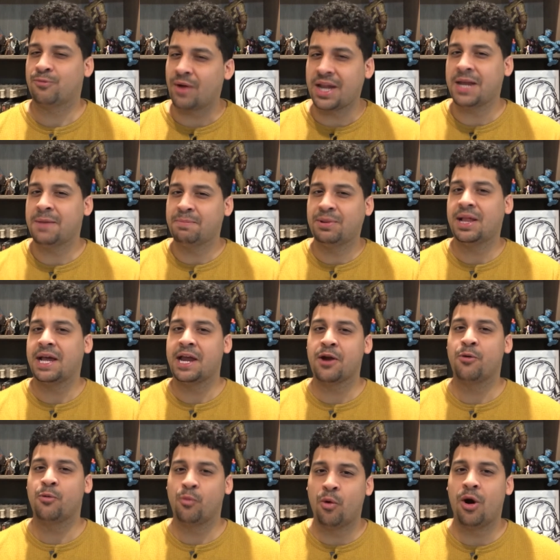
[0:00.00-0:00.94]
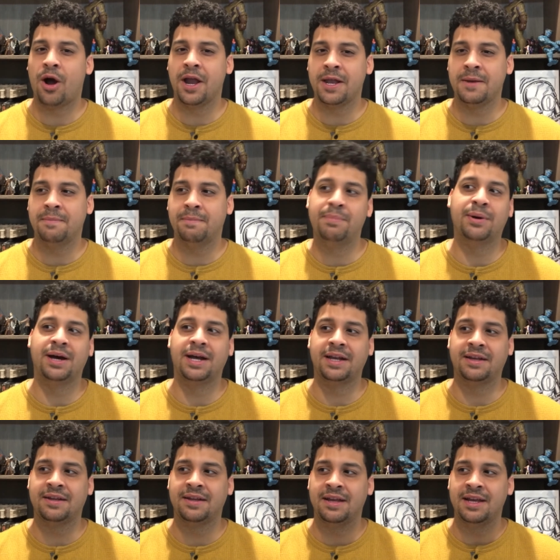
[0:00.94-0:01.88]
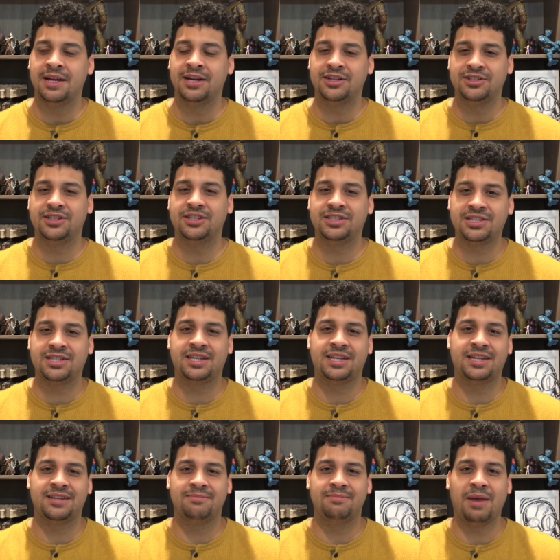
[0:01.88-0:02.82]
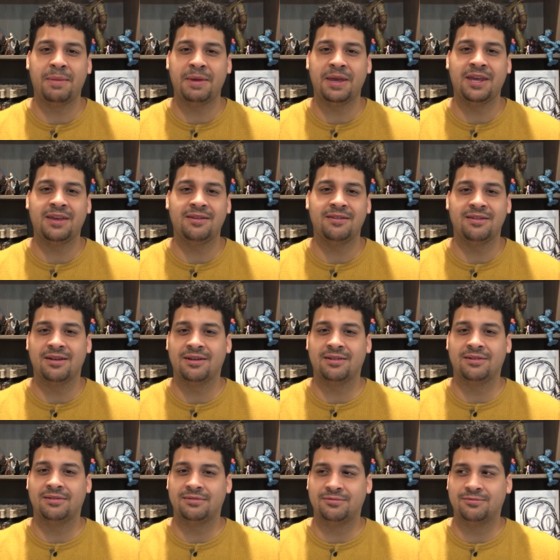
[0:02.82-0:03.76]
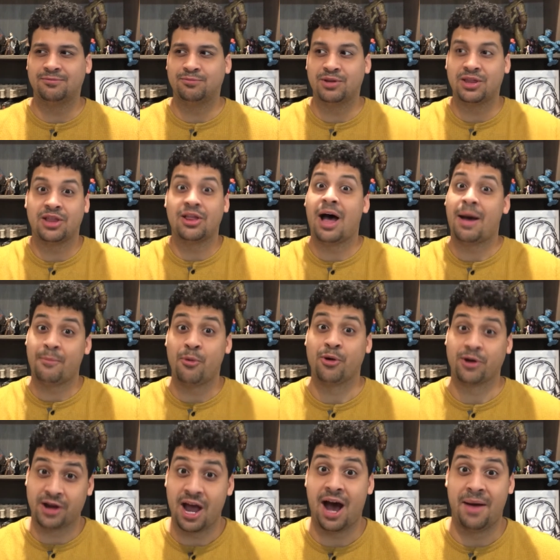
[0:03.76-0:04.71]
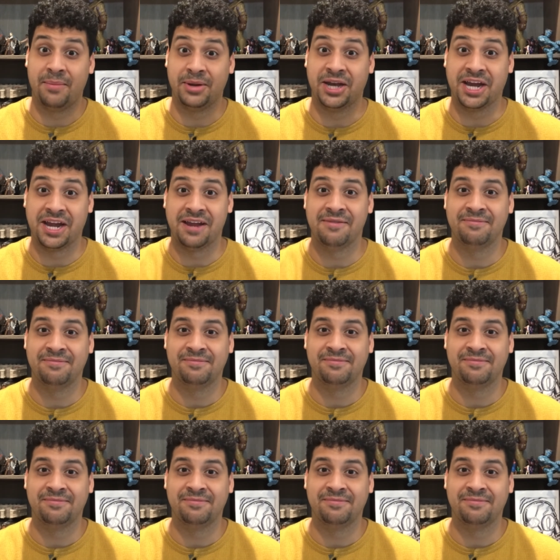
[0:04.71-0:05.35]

Ready Player One, but just maybe with a lot more comedy.